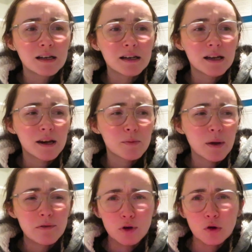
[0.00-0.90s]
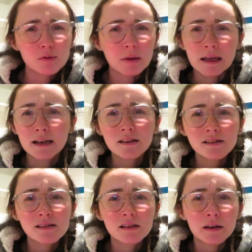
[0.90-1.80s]
in a bit of an odd
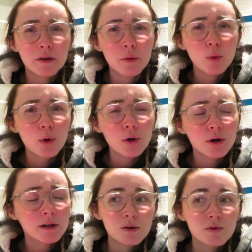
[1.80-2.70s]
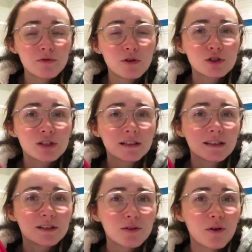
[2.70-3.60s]
place in the book. So
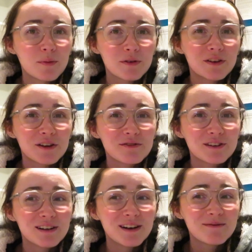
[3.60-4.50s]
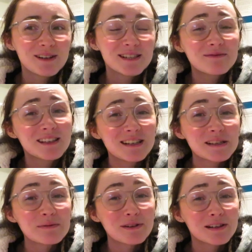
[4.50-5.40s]
unfortunately not my favourite, which I'm really
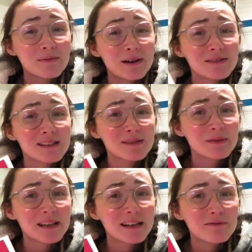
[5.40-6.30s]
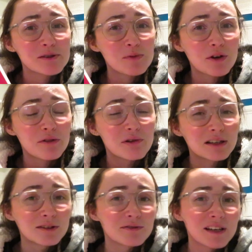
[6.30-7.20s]
disappointed about because at the beginning of this book I
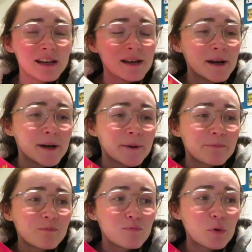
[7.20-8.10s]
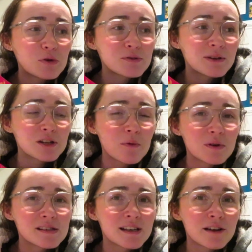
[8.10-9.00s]
thought I'd love it. But also I don't
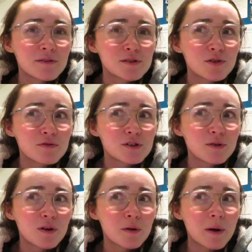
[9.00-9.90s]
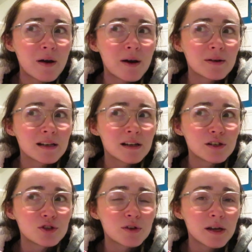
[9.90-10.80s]
want to sit here and talk for too long about how I didn't
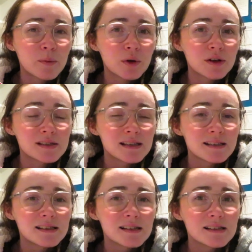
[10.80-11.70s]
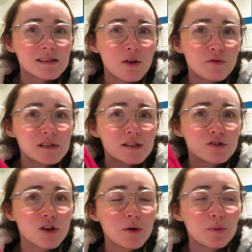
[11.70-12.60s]
enjoy it, because this is obviously
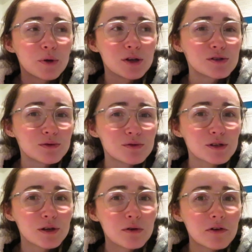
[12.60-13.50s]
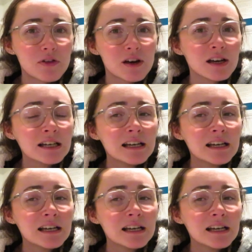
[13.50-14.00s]
so personal to the author